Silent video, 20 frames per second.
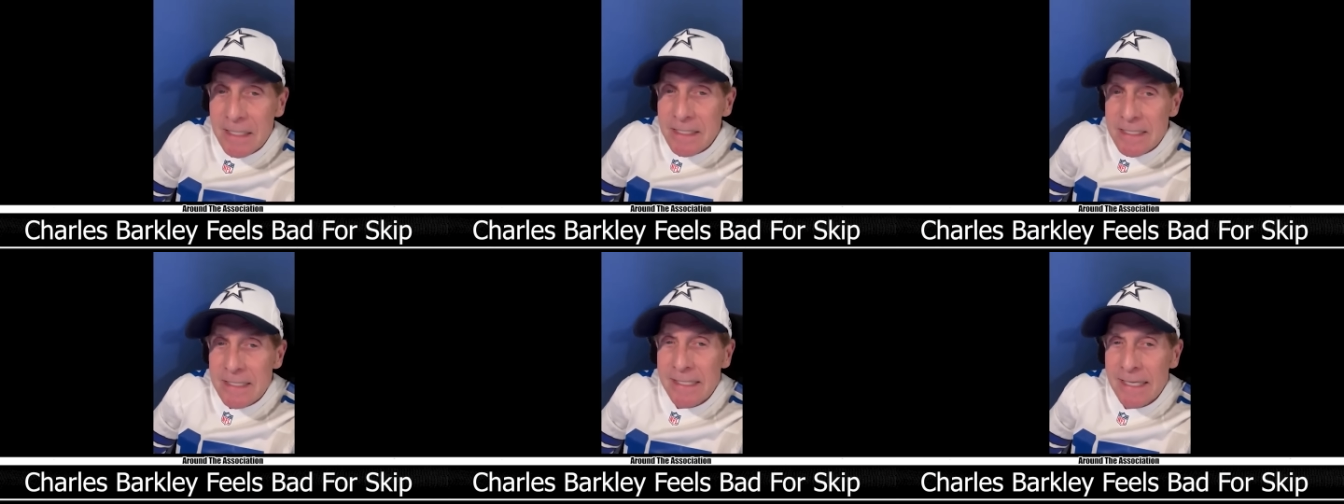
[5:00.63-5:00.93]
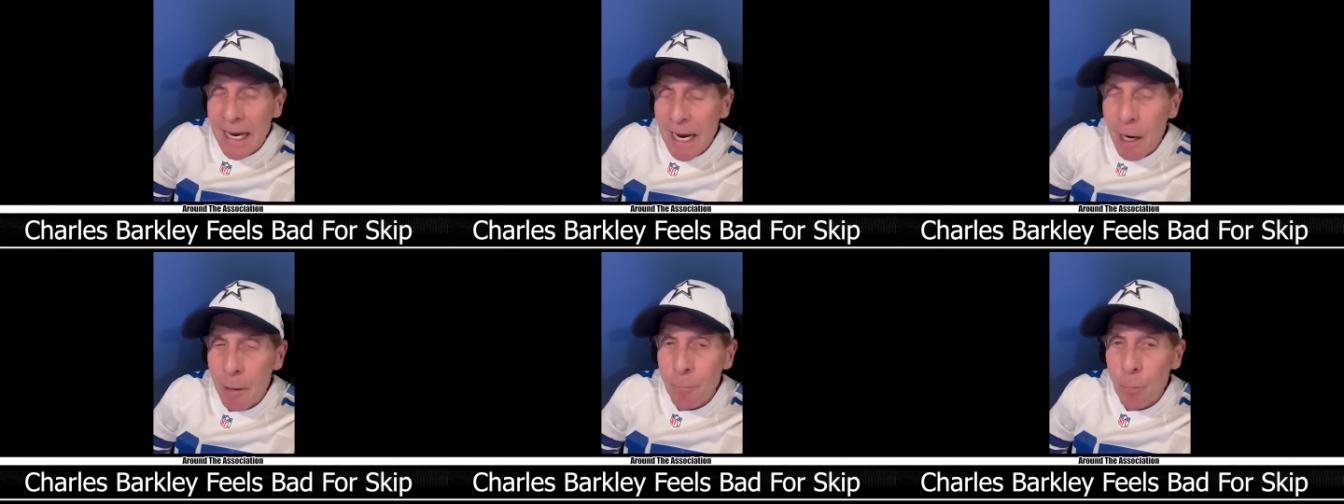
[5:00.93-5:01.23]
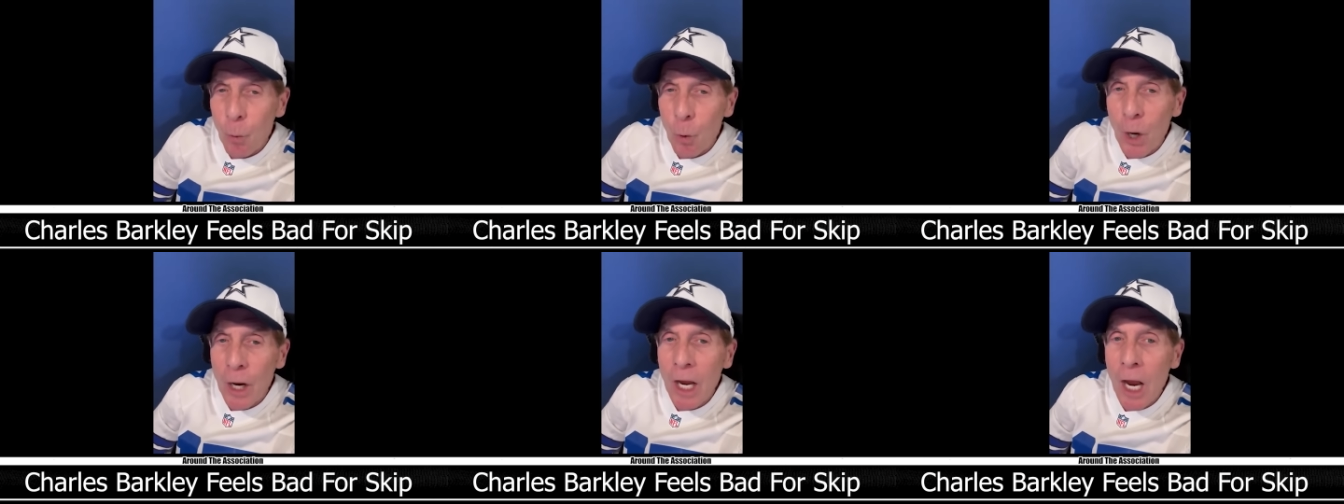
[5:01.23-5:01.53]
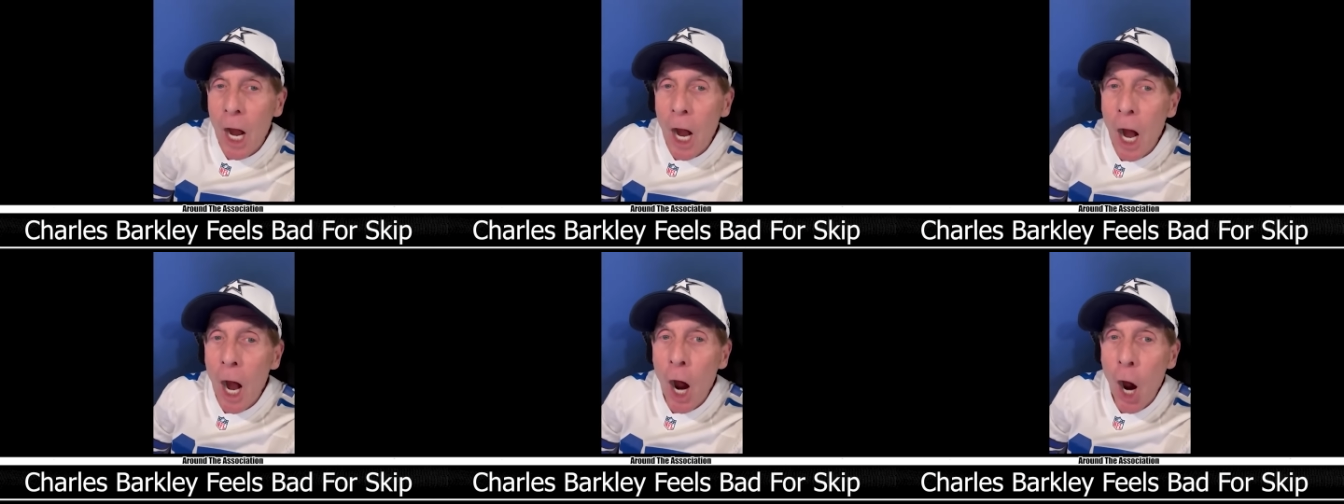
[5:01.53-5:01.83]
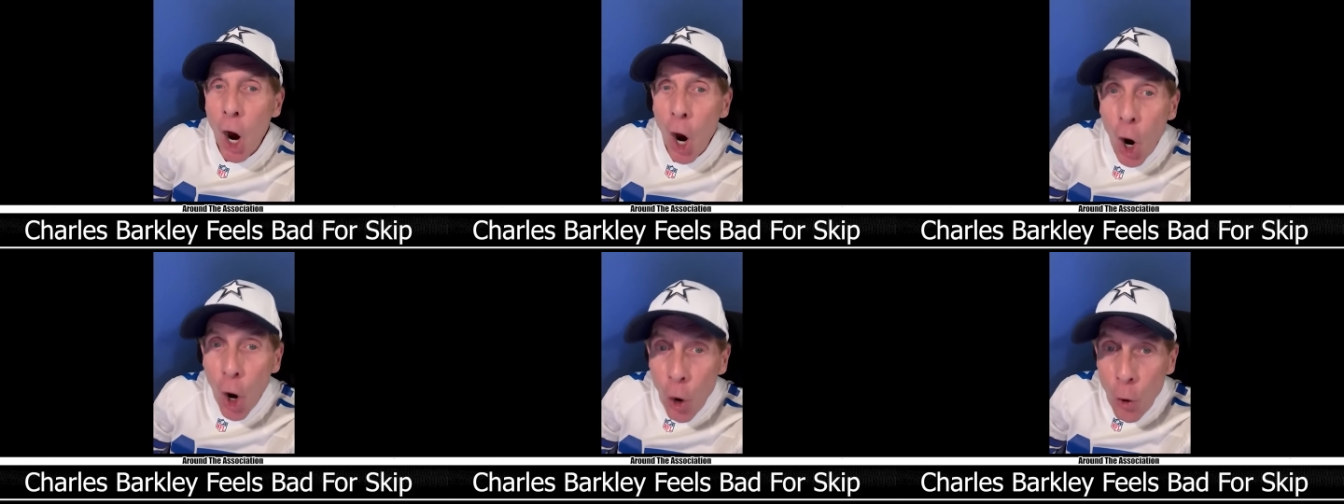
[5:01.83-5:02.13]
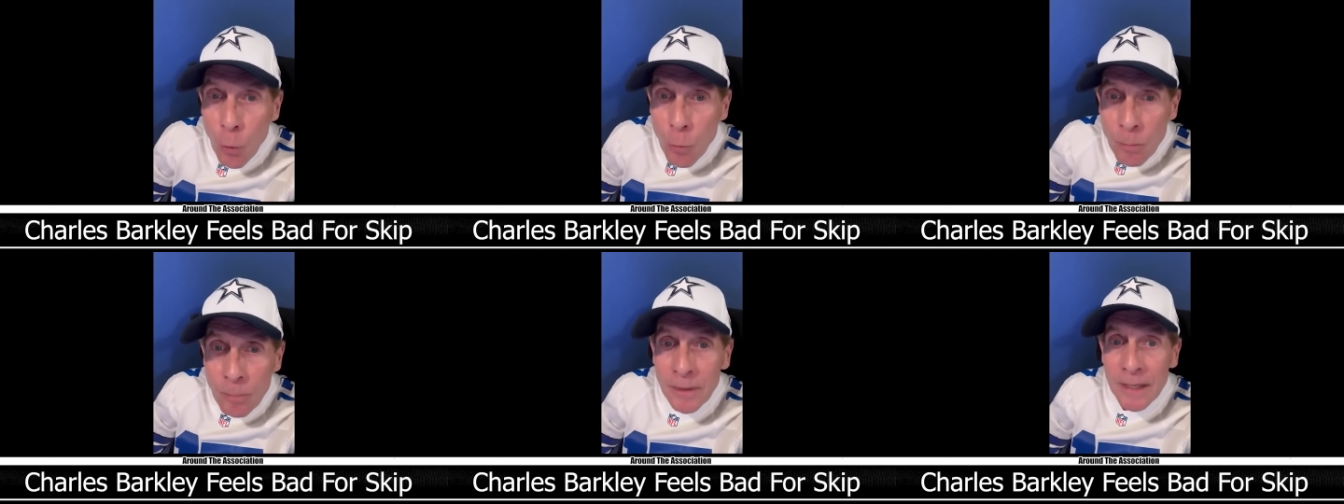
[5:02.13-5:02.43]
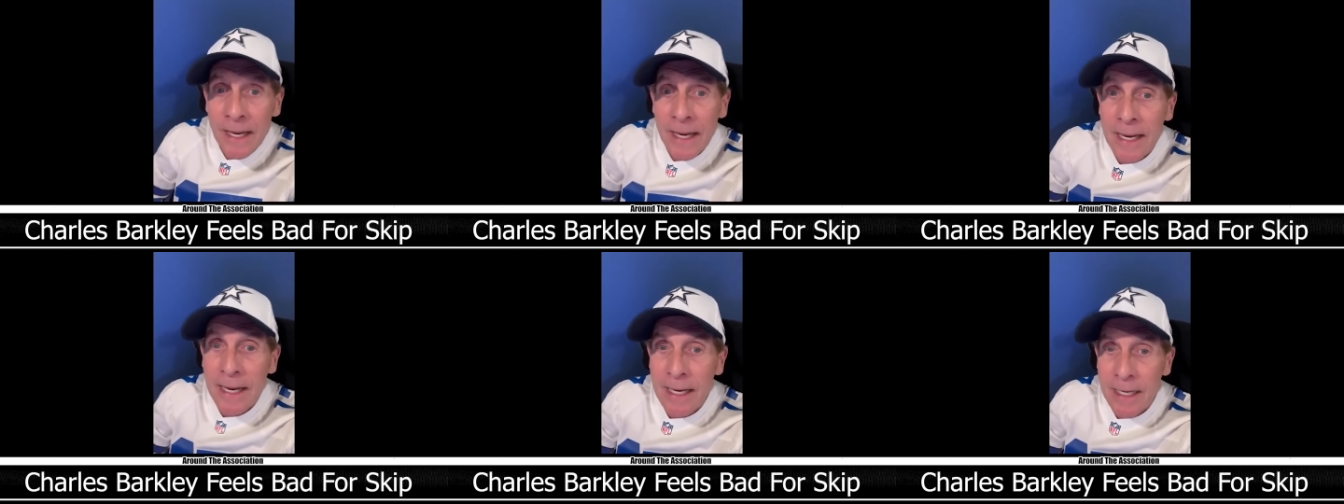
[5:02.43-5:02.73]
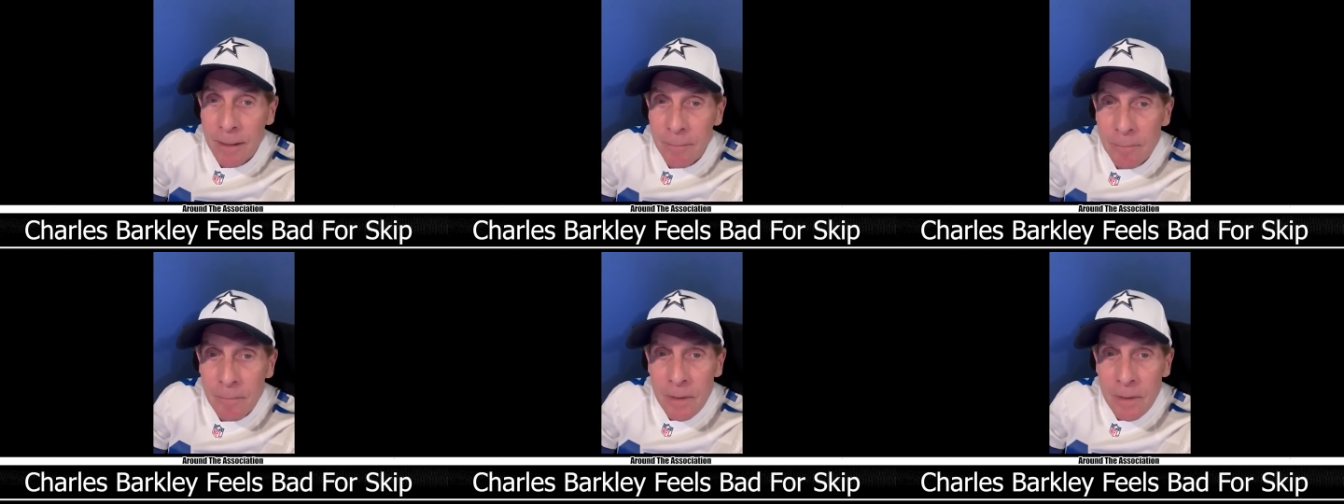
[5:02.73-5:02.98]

by the time that the two is separated.